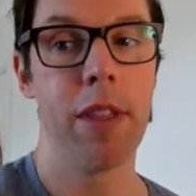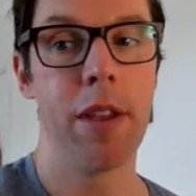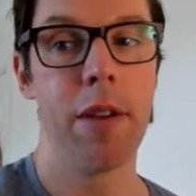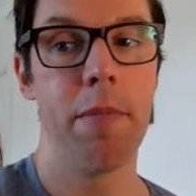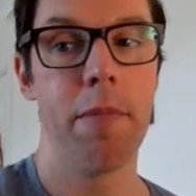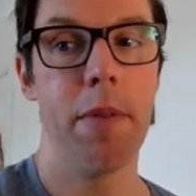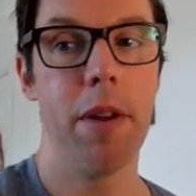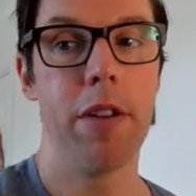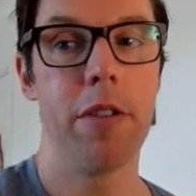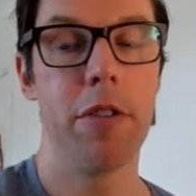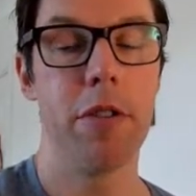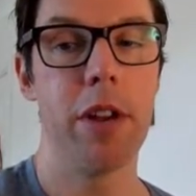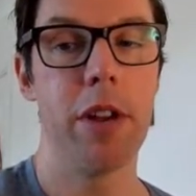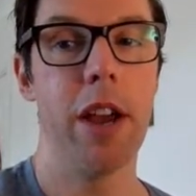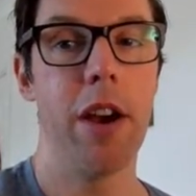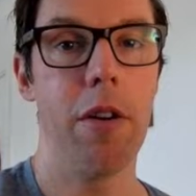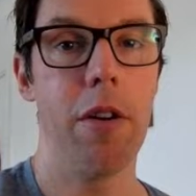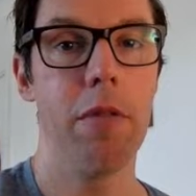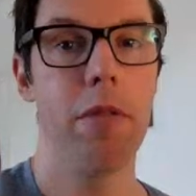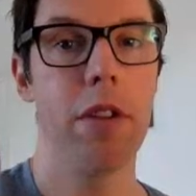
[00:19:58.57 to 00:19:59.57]
But as you
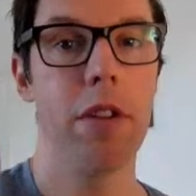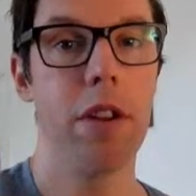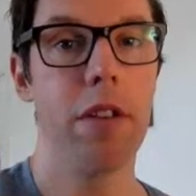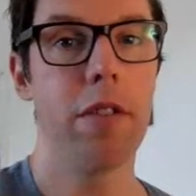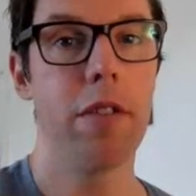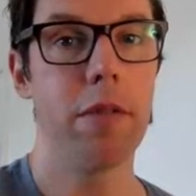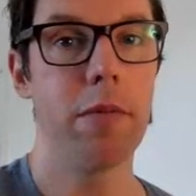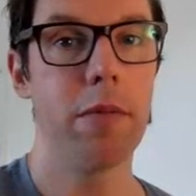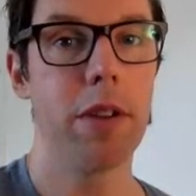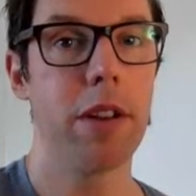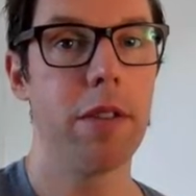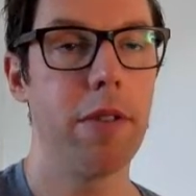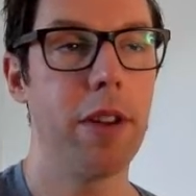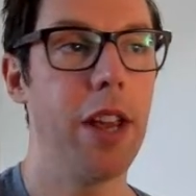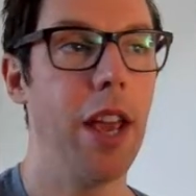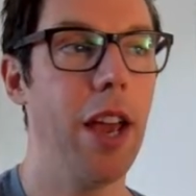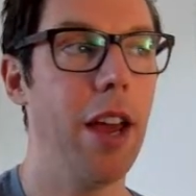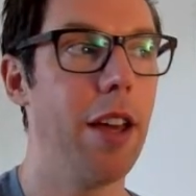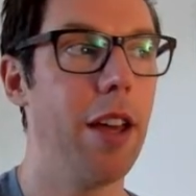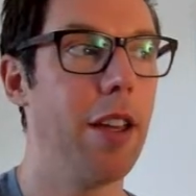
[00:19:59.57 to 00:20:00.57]
get older, you sometimes
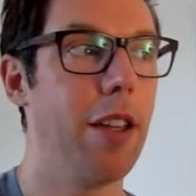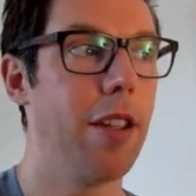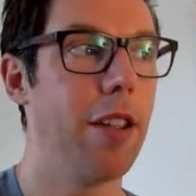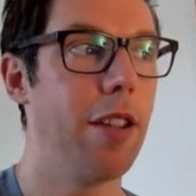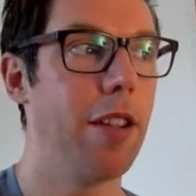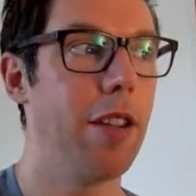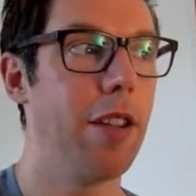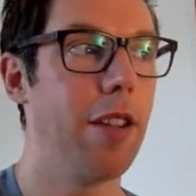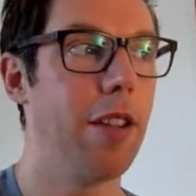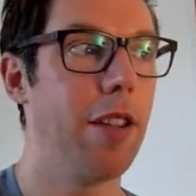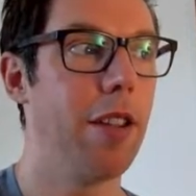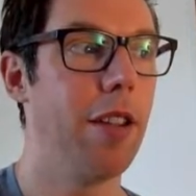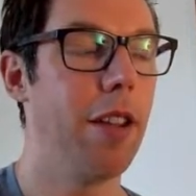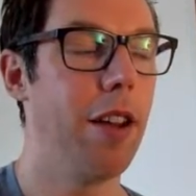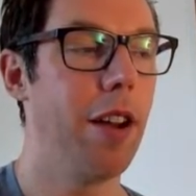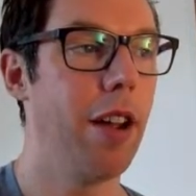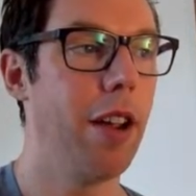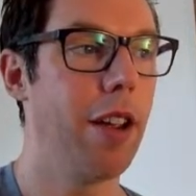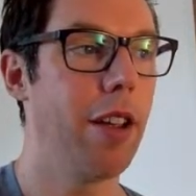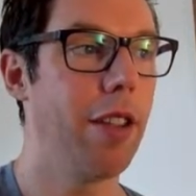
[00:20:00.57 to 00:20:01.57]
forget
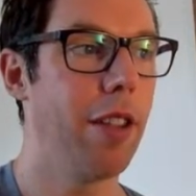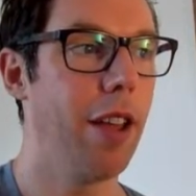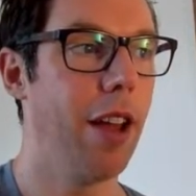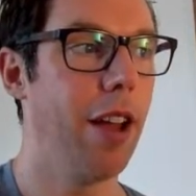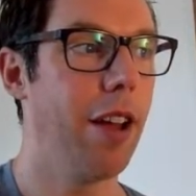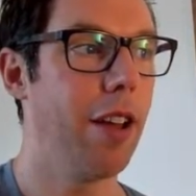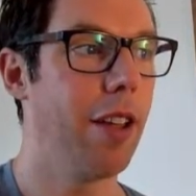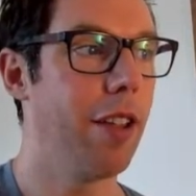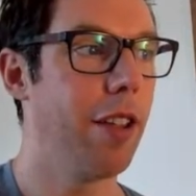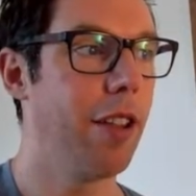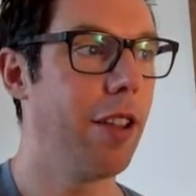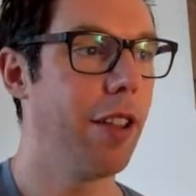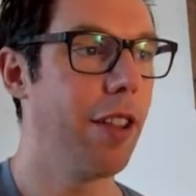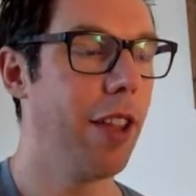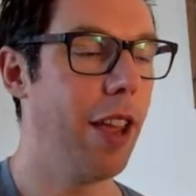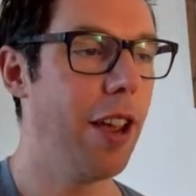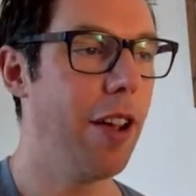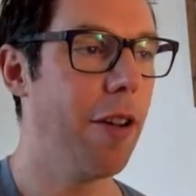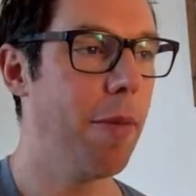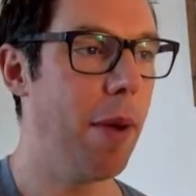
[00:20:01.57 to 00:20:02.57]
like that
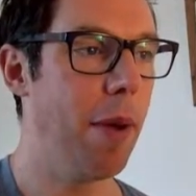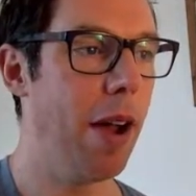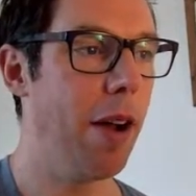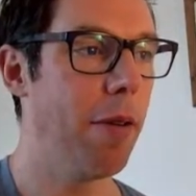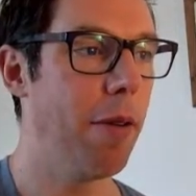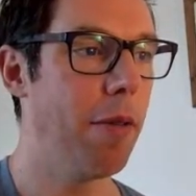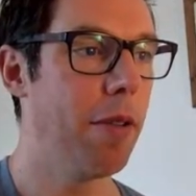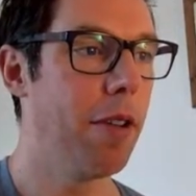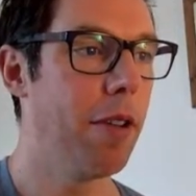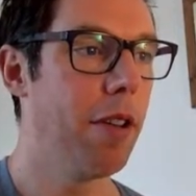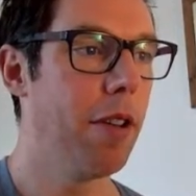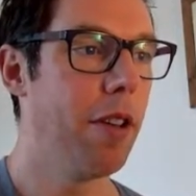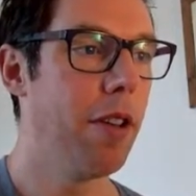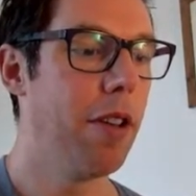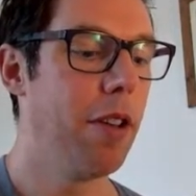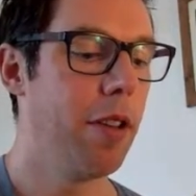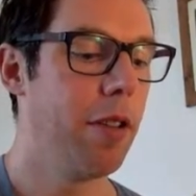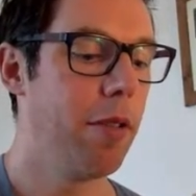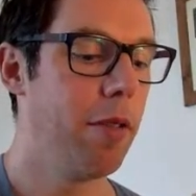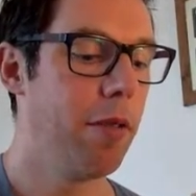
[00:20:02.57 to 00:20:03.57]
thing about,
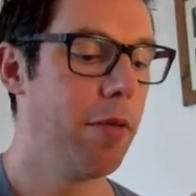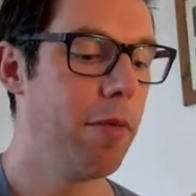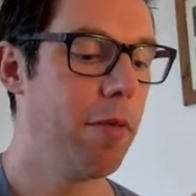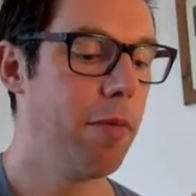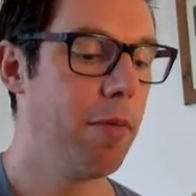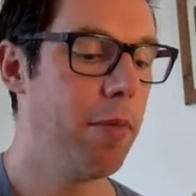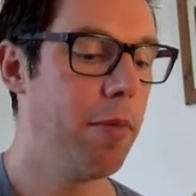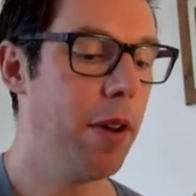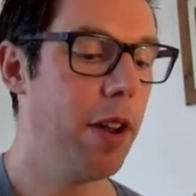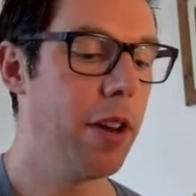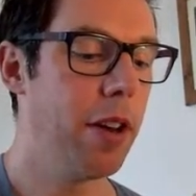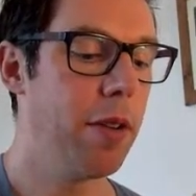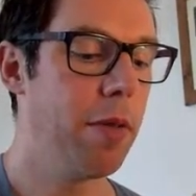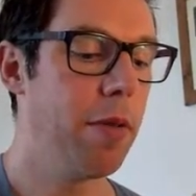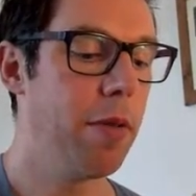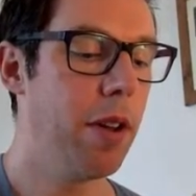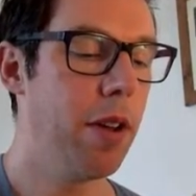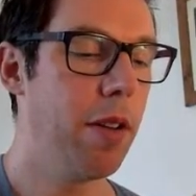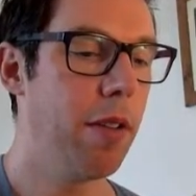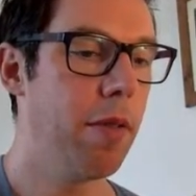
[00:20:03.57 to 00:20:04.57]
but I
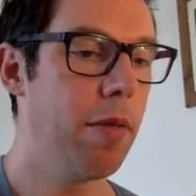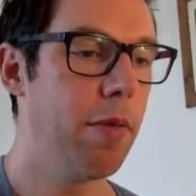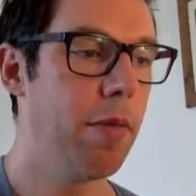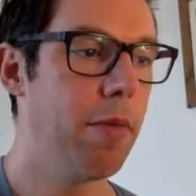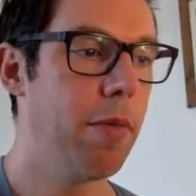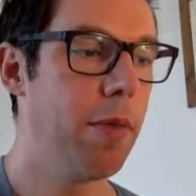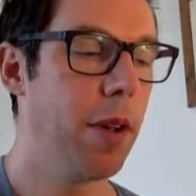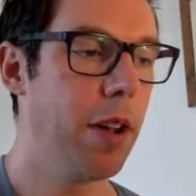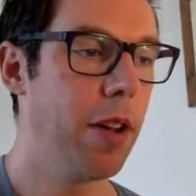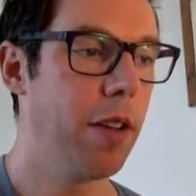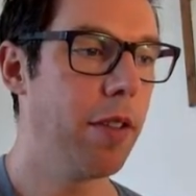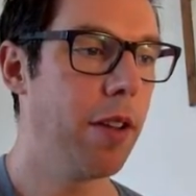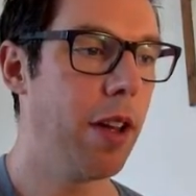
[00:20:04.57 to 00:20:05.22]
do it because I